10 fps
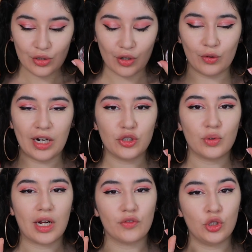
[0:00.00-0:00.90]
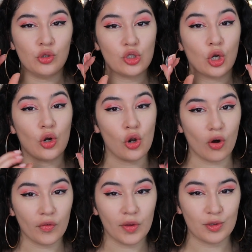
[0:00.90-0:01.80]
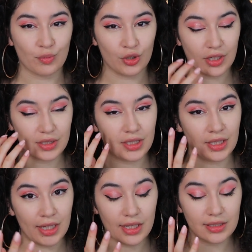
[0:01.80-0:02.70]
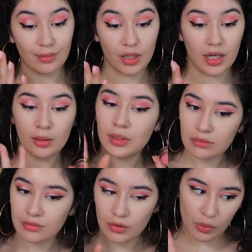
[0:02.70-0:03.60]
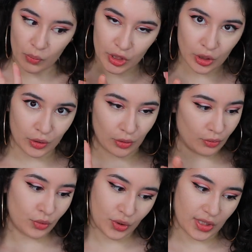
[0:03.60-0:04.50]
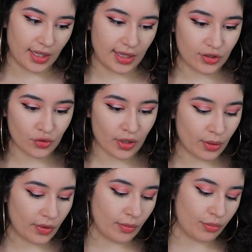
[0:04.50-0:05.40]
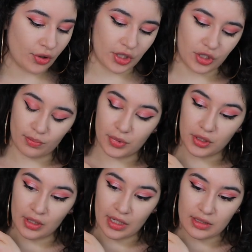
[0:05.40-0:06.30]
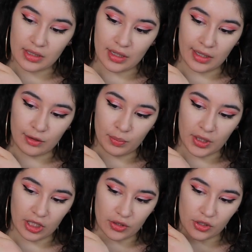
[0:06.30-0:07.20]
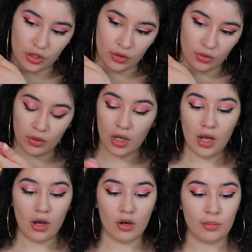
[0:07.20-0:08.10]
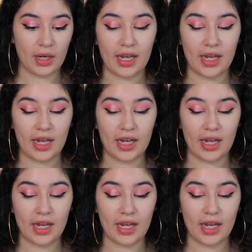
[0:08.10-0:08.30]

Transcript: So I feel like you would have to use a lot of this product to get some color, but we don't know. We'll see. Let's try it with a brush, but you can see a little pink hue on my